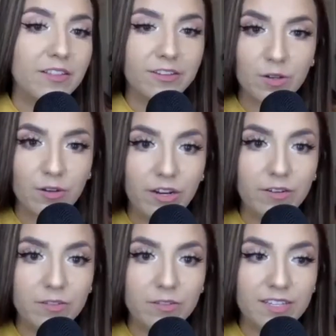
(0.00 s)
soul
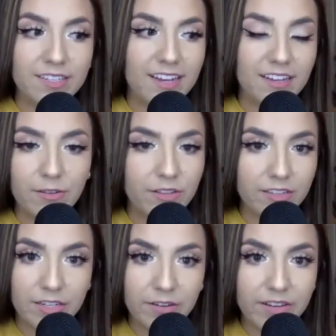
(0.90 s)
knows exactly what
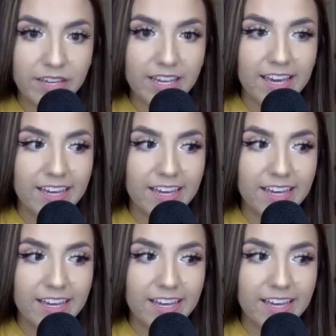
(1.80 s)
they're doing and